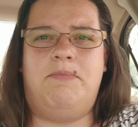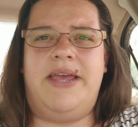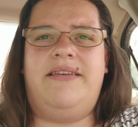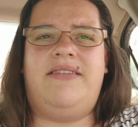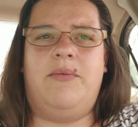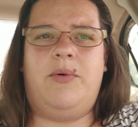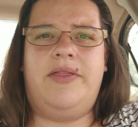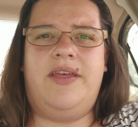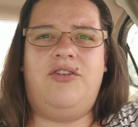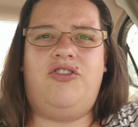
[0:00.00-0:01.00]
be
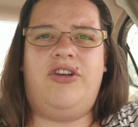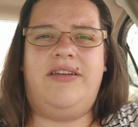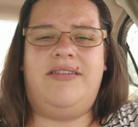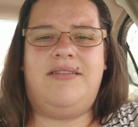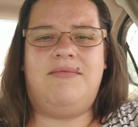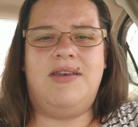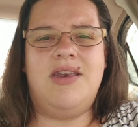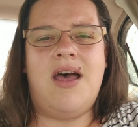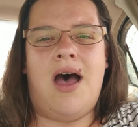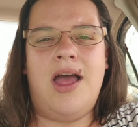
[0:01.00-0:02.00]
someone that she's
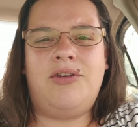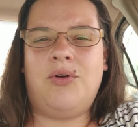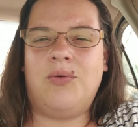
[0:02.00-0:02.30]
not,